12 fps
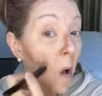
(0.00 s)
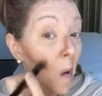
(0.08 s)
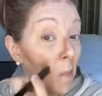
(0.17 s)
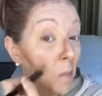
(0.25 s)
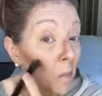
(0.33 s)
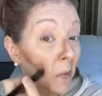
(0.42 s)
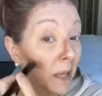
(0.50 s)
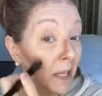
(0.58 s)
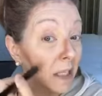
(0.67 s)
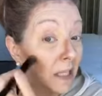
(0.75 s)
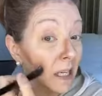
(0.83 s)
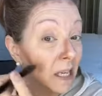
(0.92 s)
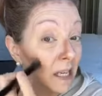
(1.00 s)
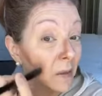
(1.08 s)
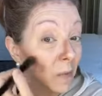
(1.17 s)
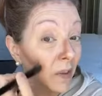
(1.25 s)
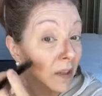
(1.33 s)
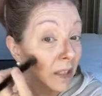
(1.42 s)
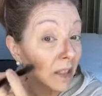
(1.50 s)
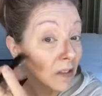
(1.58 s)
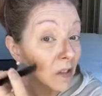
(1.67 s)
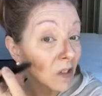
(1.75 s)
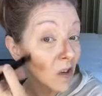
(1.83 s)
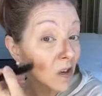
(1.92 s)
Blending with
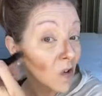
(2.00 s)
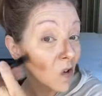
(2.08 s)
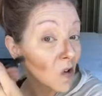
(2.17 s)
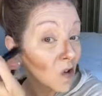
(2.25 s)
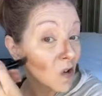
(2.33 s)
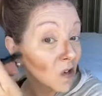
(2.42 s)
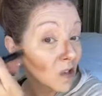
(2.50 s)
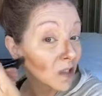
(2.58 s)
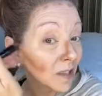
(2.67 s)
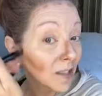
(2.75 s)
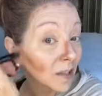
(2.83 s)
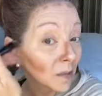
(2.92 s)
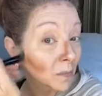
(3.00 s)
little circles.